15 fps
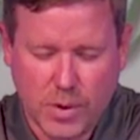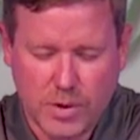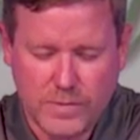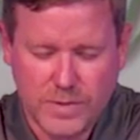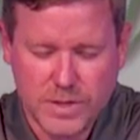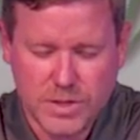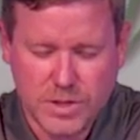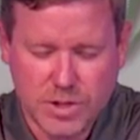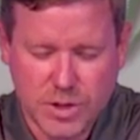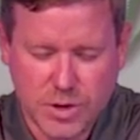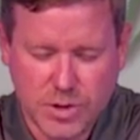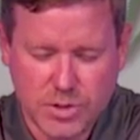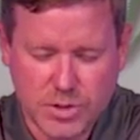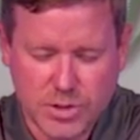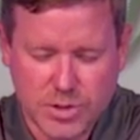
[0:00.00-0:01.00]
of this
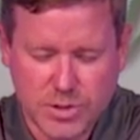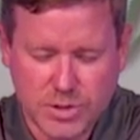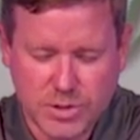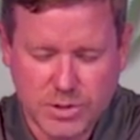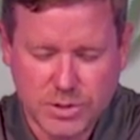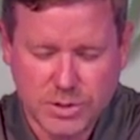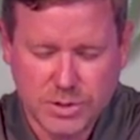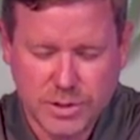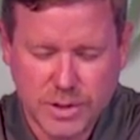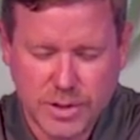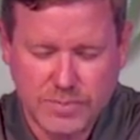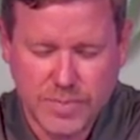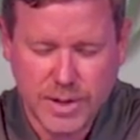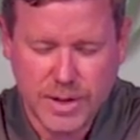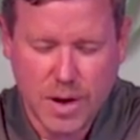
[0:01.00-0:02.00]
church
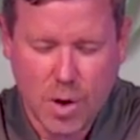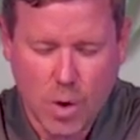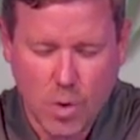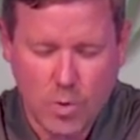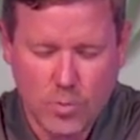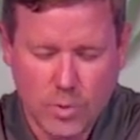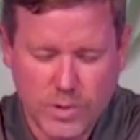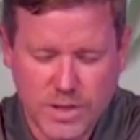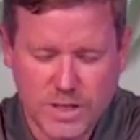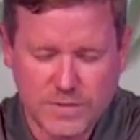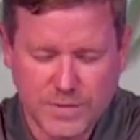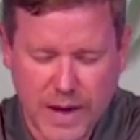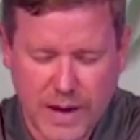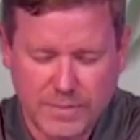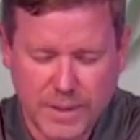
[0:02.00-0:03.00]
and be home with this
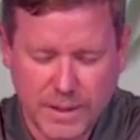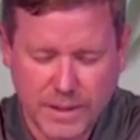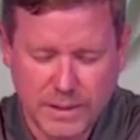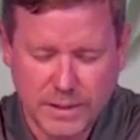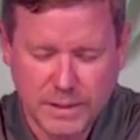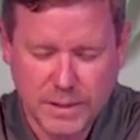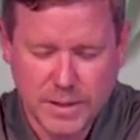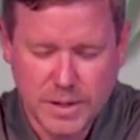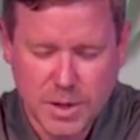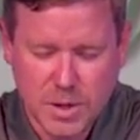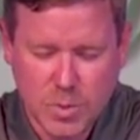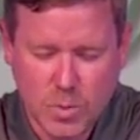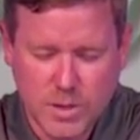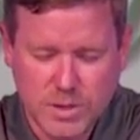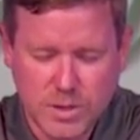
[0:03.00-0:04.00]
family.
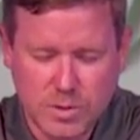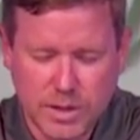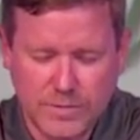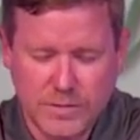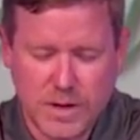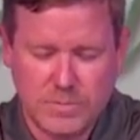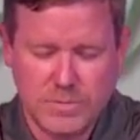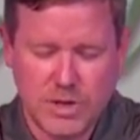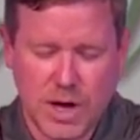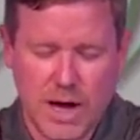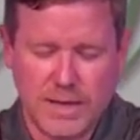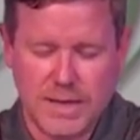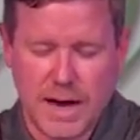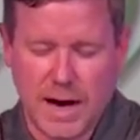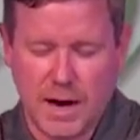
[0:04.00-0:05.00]
We do lift up
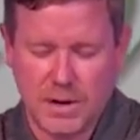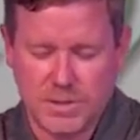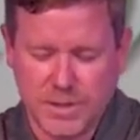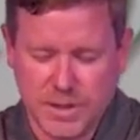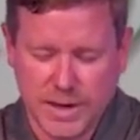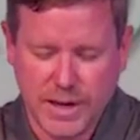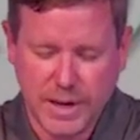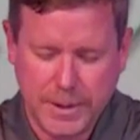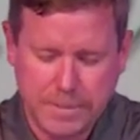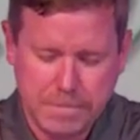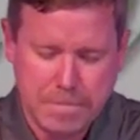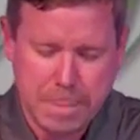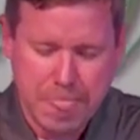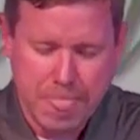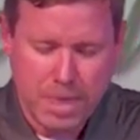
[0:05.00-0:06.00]
John Dyer today.
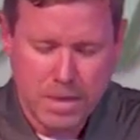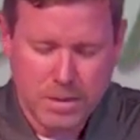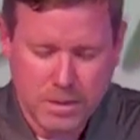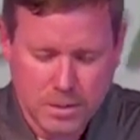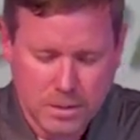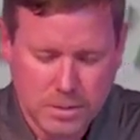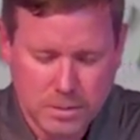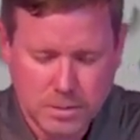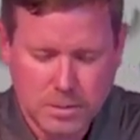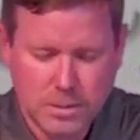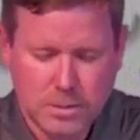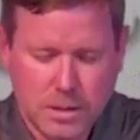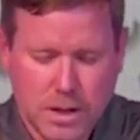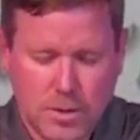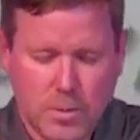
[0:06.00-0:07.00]

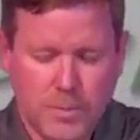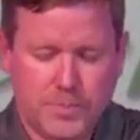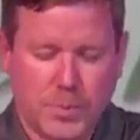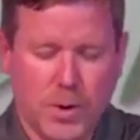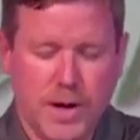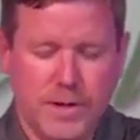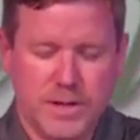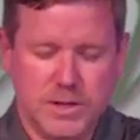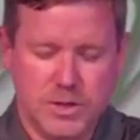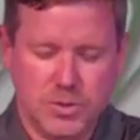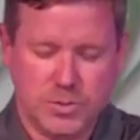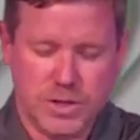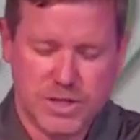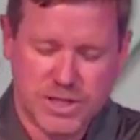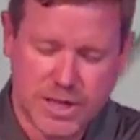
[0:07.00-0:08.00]
Uh, we pray that you'll
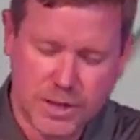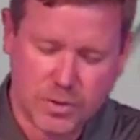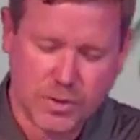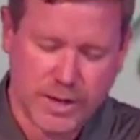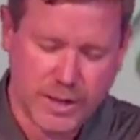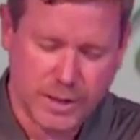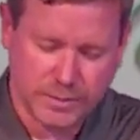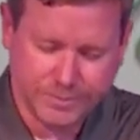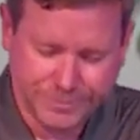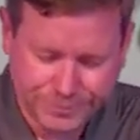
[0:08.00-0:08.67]
just heal him.